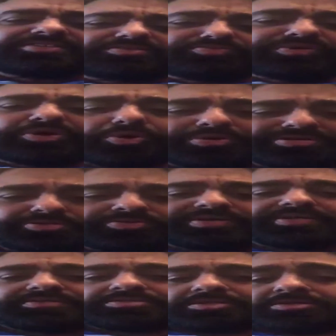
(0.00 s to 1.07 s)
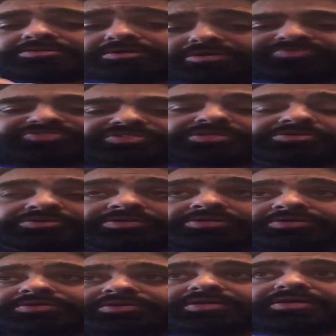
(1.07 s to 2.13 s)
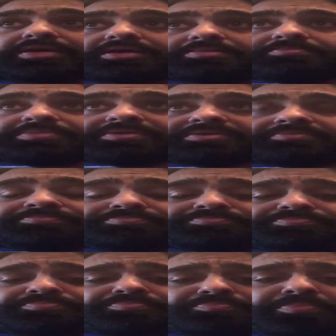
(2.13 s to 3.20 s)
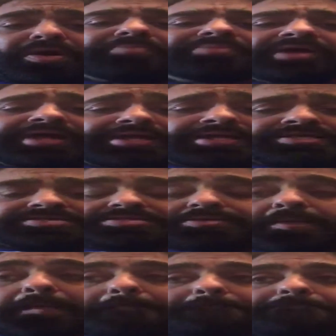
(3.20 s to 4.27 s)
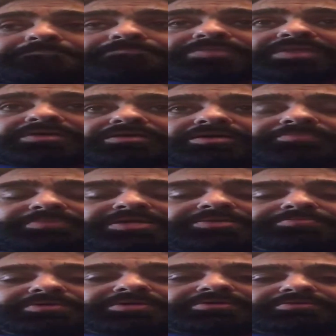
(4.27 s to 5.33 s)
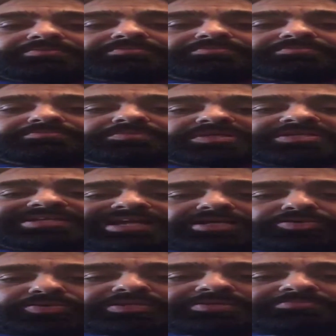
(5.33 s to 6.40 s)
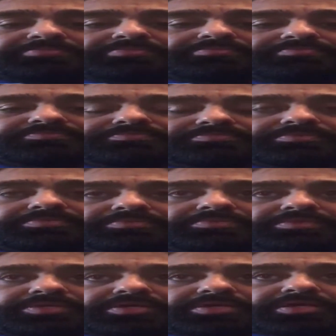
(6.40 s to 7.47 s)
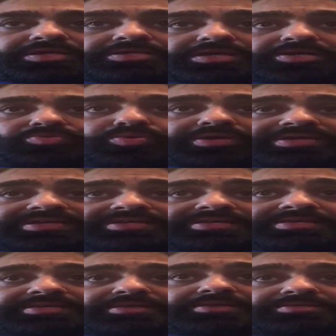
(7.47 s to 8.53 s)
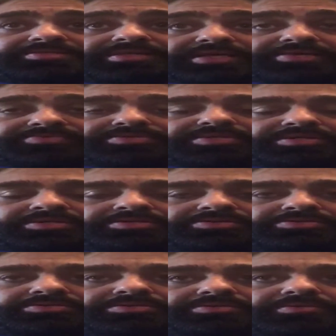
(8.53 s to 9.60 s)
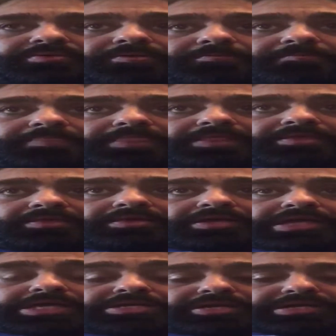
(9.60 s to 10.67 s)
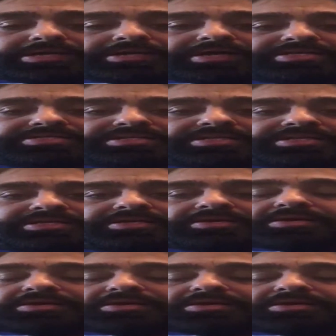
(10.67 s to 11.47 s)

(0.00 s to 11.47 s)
you know, if you go into it, there's a lot of shit going on. But the bottom line is, Khabib dealt with him. He done what he said he was going to do. He done it nicely.